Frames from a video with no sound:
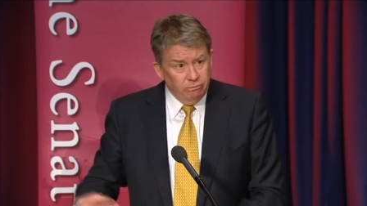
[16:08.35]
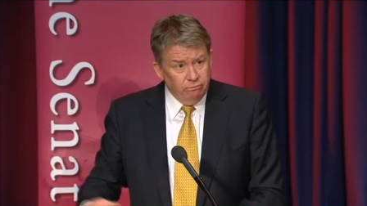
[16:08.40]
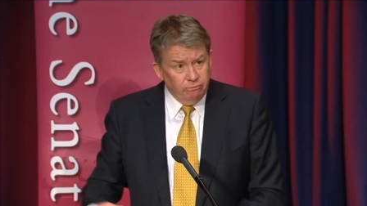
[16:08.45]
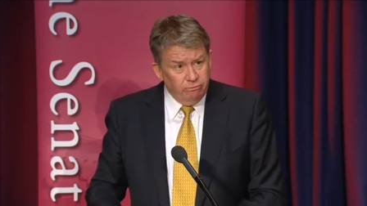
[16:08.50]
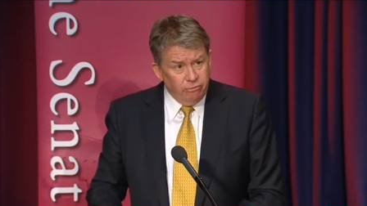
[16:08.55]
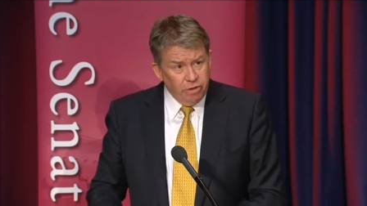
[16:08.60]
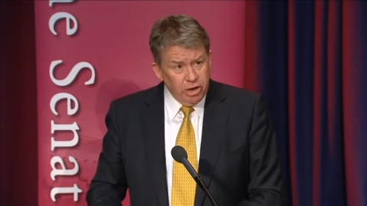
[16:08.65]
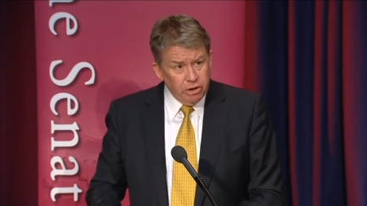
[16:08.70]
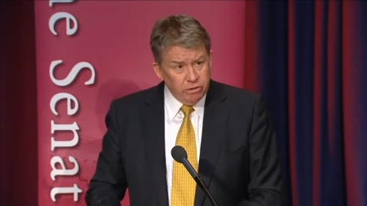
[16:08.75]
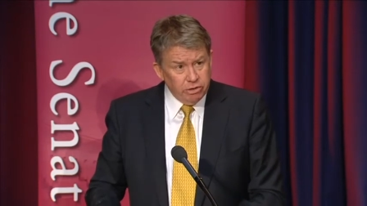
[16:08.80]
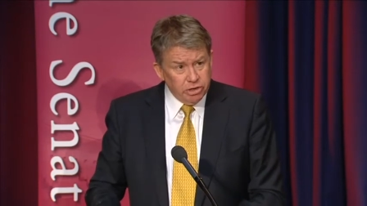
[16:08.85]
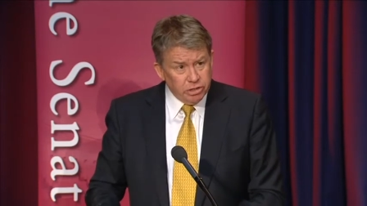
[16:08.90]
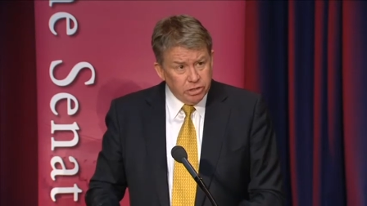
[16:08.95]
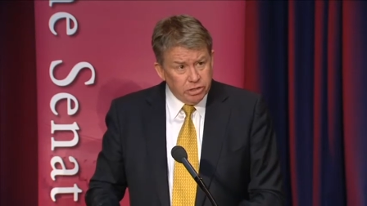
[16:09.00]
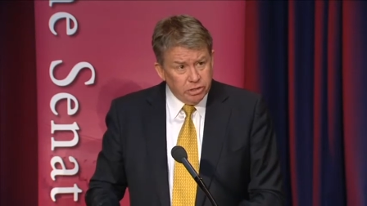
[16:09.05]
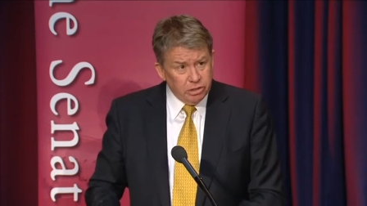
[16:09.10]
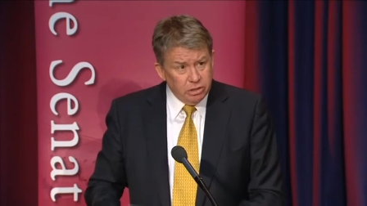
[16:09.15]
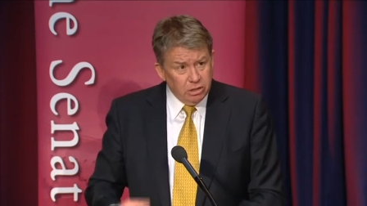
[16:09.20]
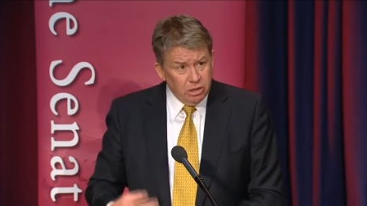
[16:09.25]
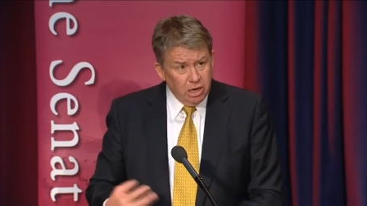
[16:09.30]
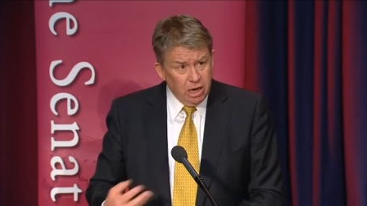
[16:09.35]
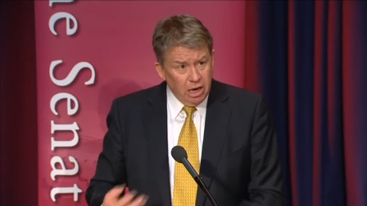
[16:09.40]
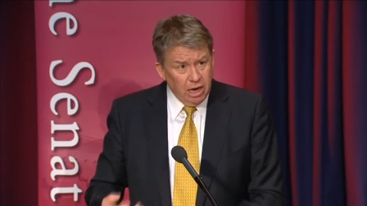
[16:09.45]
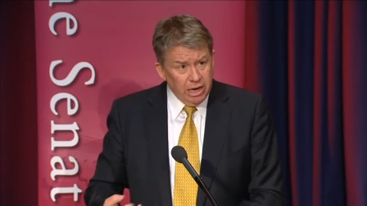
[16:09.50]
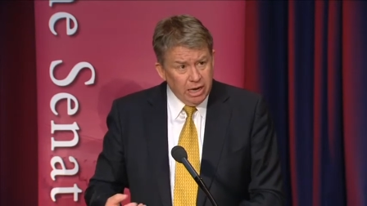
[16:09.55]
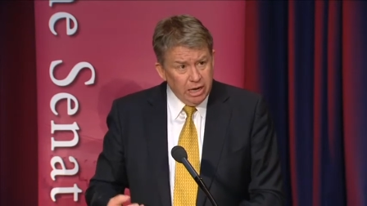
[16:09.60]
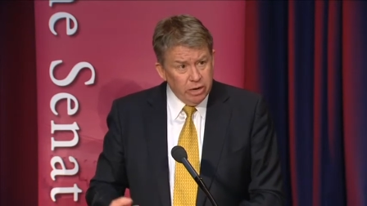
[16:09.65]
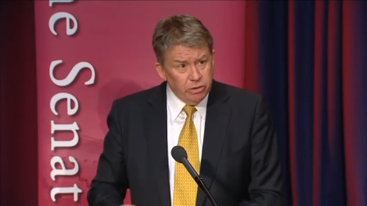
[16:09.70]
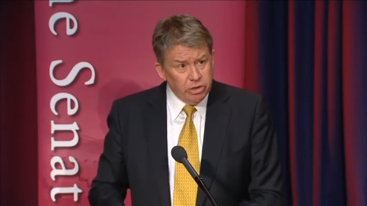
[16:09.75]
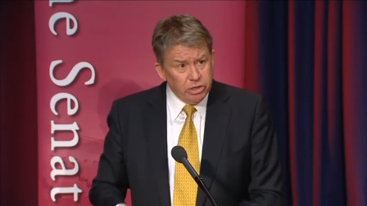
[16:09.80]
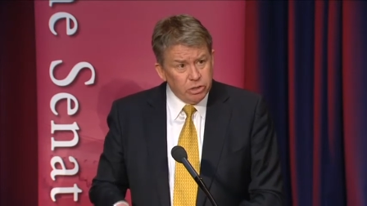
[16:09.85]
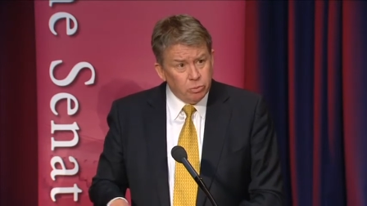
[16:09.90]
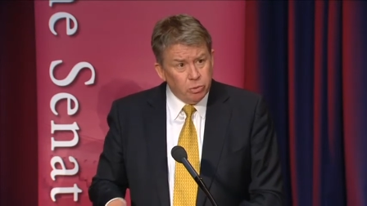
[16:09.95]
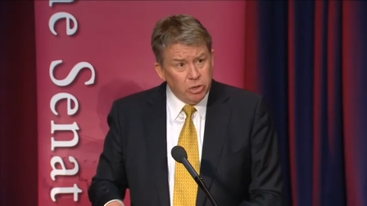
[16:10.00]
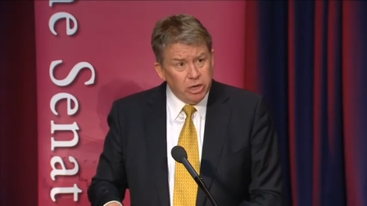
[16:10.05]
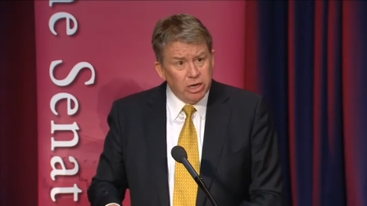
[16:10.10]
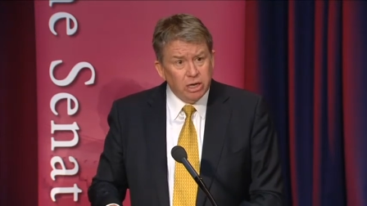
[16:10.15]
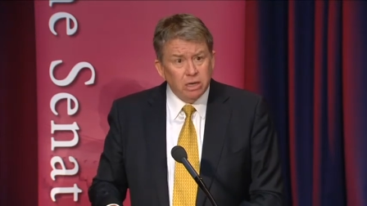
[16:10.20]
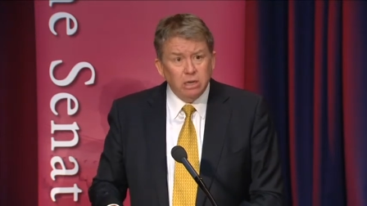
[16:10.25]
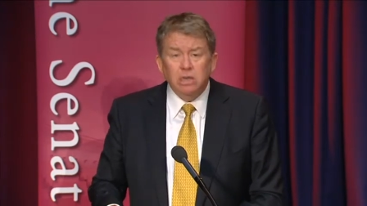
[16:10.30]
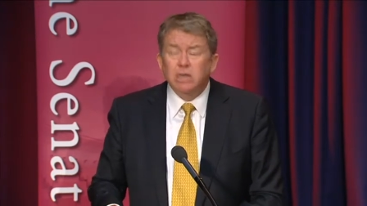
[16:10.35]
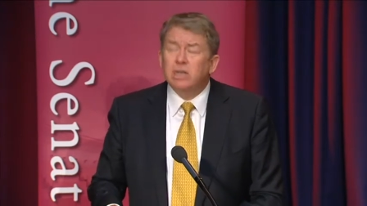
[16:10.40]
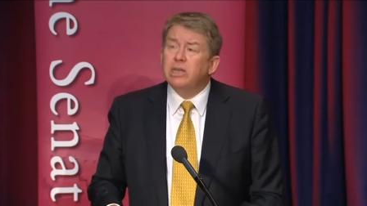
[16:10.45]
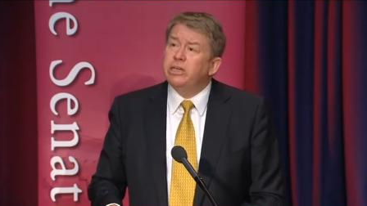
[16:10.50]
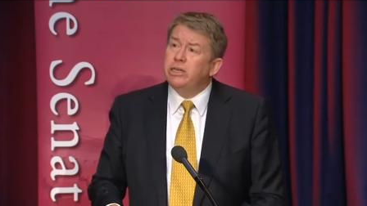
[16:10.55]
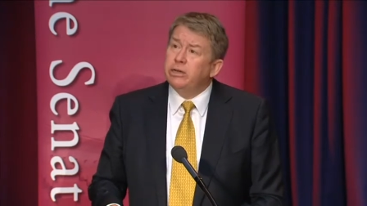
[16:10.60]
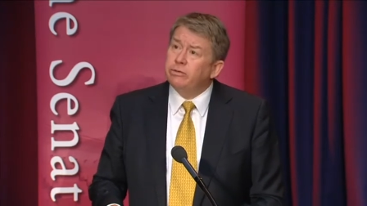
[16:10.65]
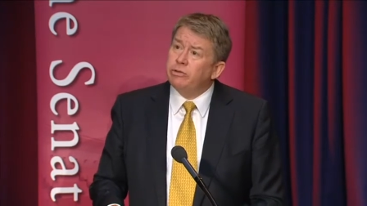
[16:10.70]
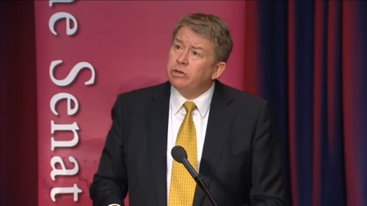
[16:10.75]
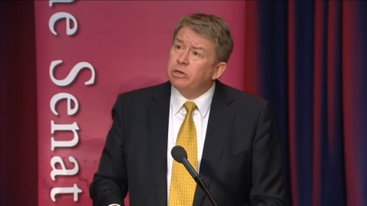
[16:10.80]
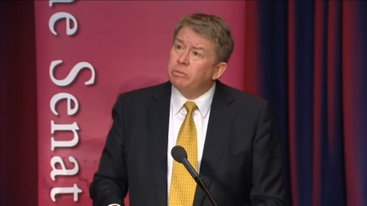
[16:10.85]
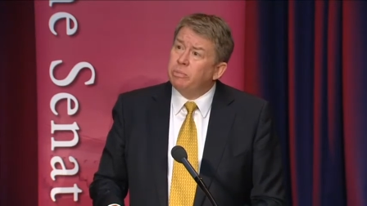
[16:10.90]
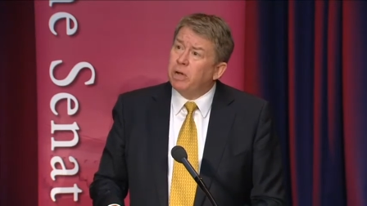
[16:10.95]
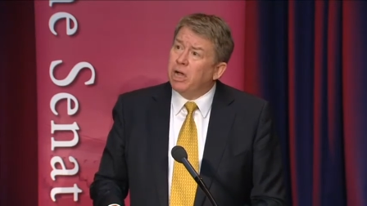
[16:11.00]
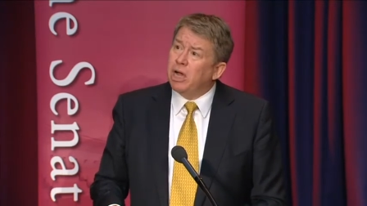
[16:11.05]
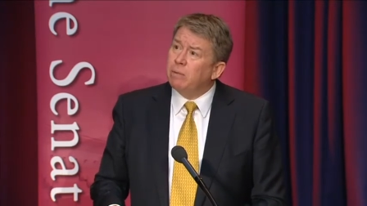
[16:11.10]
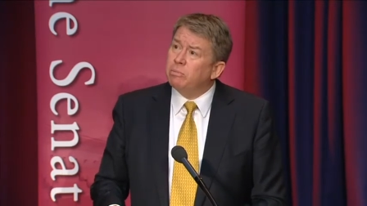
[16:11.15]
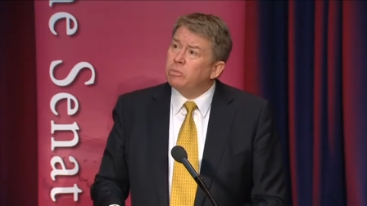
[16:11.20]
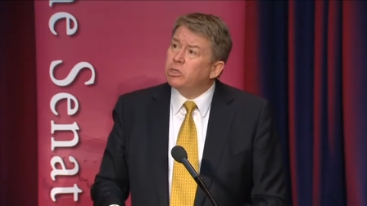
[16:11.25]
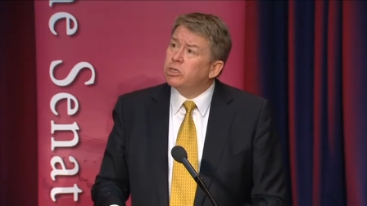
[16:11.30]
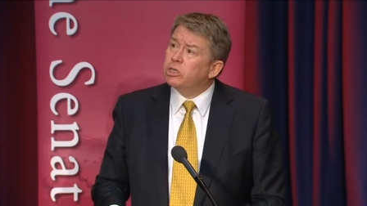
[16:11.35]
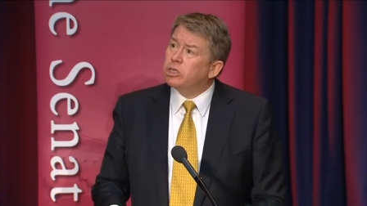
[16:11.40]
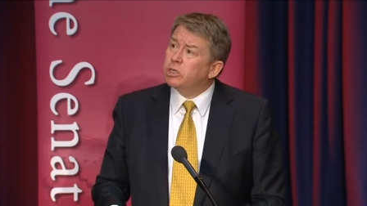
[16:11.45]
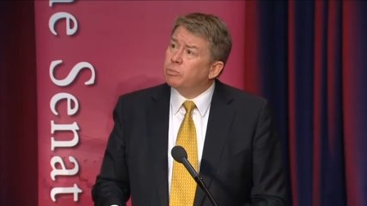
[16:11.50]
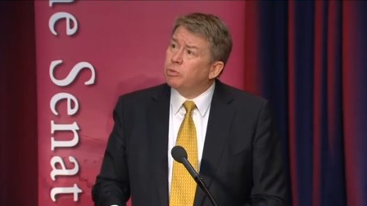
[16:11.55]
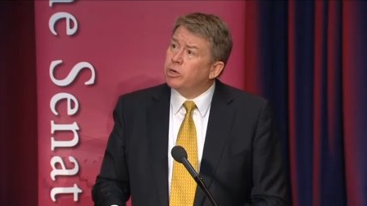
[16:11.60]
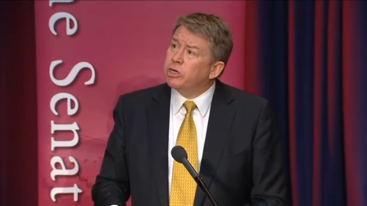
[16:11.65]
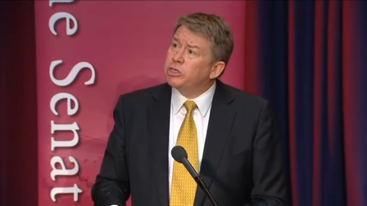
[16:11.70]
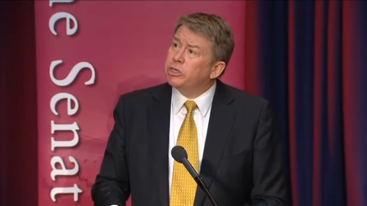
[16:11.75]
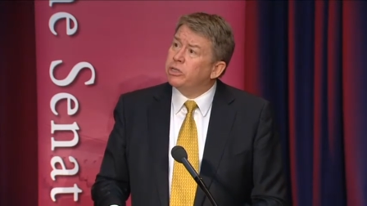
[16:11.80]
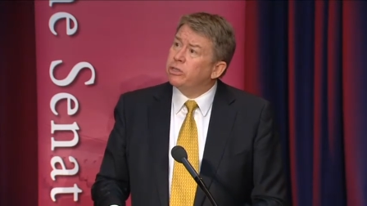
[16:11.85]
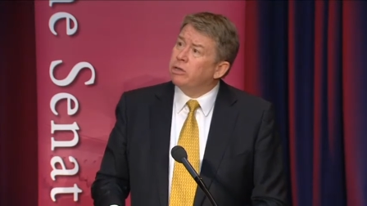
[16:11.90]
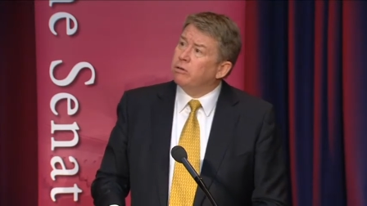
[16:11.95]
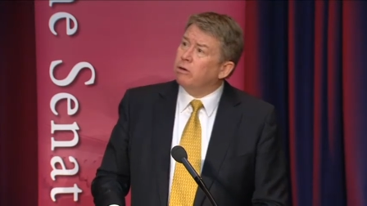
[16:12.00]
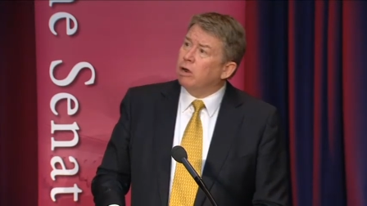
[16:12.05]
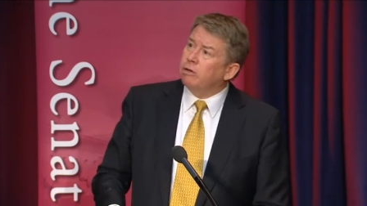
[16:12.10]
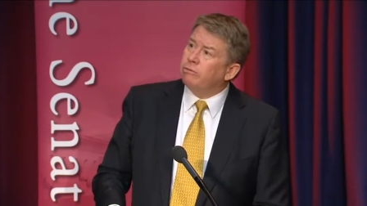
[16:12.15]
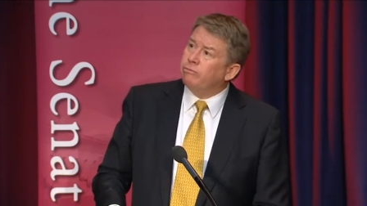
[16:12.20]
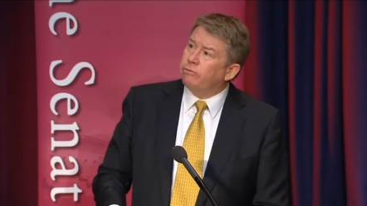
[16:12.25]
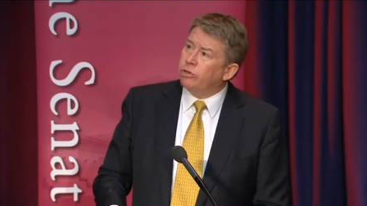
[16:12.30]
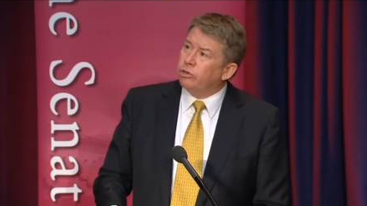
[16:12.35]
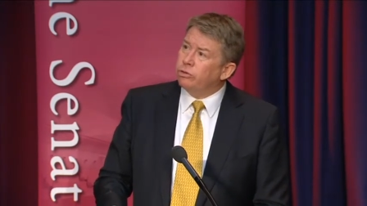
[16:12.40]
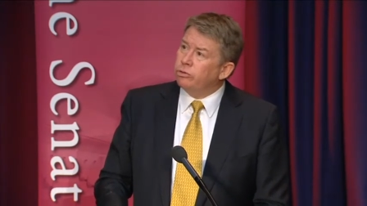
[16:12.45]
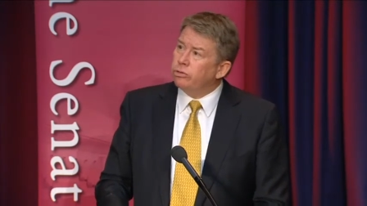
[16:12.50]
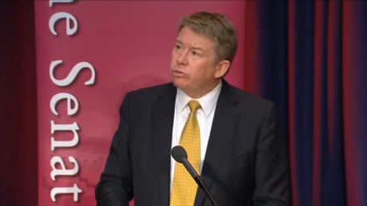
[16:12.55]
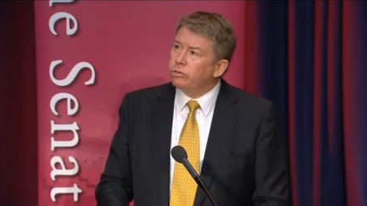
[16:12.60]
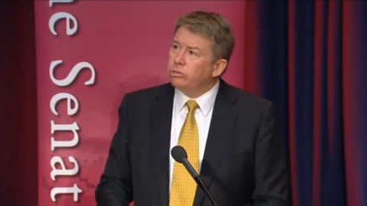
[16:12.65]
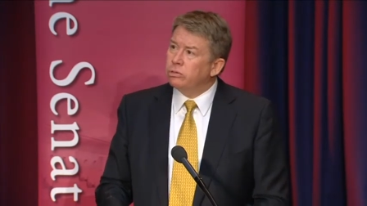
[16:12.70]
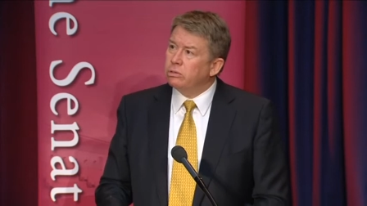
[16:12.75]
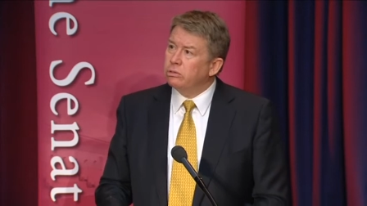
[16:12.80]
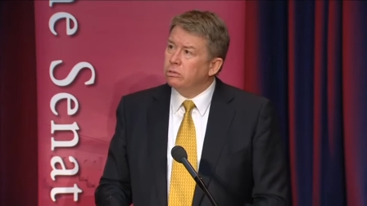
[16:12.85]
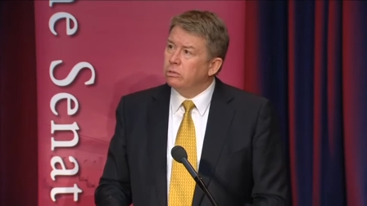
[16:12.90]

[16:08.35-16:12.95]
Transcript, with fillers: various uh, hearings where different departments expressed their own views